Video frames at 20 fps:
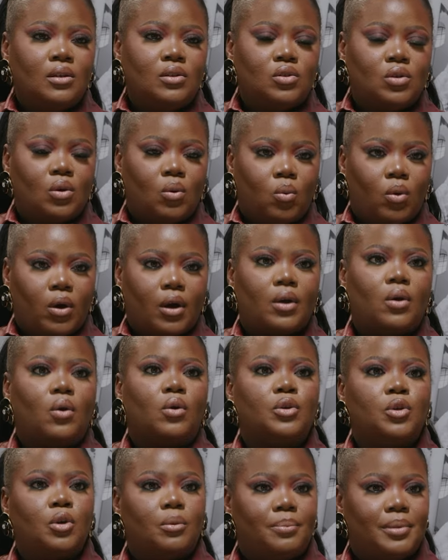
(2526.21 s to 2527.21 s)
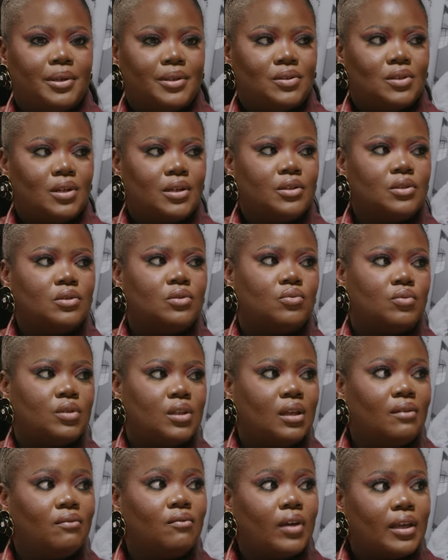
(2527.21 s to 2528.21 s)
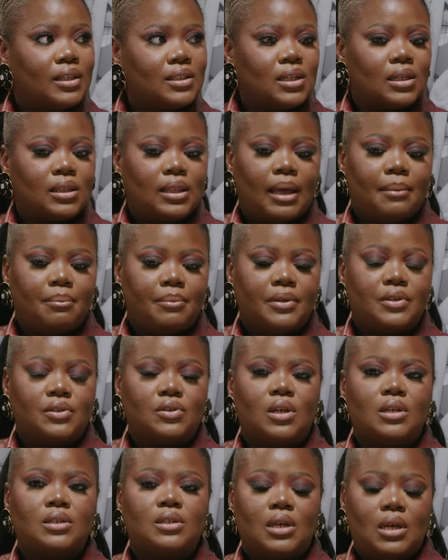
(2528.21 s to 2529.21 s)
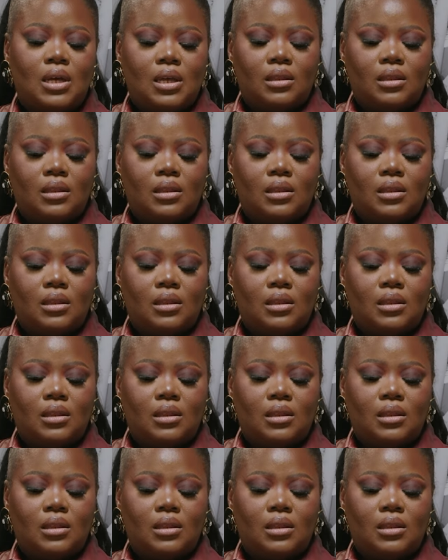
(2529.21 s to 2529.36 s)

to work on your business, to really invest in that business?